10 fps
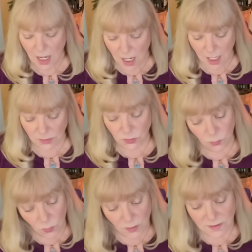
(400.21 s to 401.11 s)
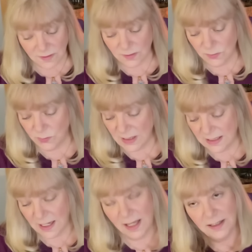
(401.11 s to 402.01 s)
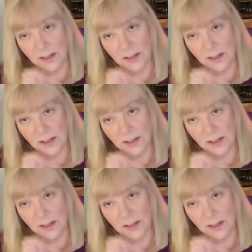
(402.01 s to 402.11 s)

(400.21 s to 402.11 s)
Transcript: uh, towards the weekend.